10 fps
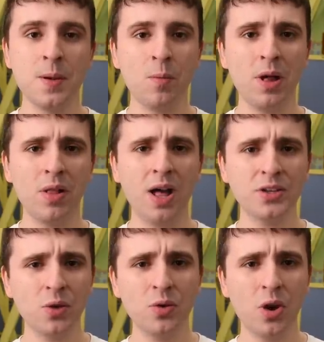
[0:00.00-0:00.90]
Well, I
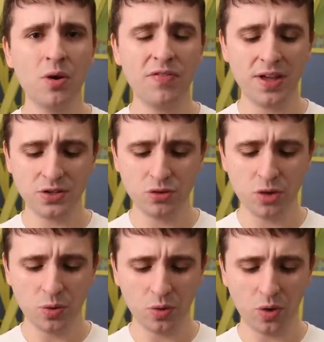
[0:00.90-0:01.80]
don't know if that's
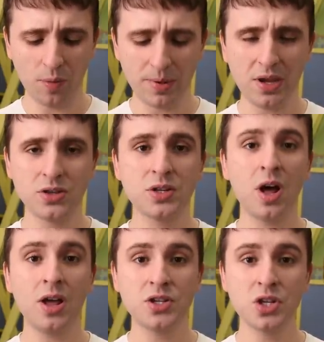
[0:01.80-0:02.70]
true or not, because
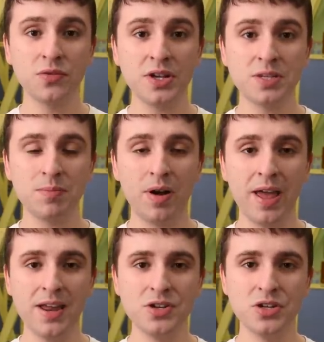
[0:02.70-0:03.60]
I service my
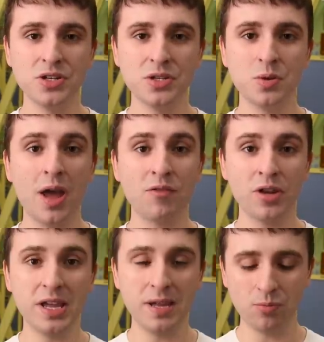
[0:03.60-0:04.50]
engines
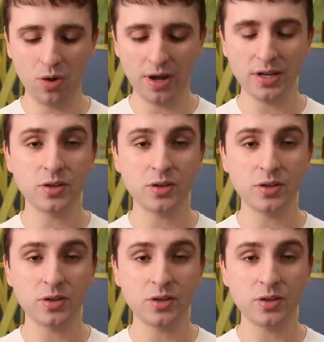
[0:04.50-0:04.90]
every year, right?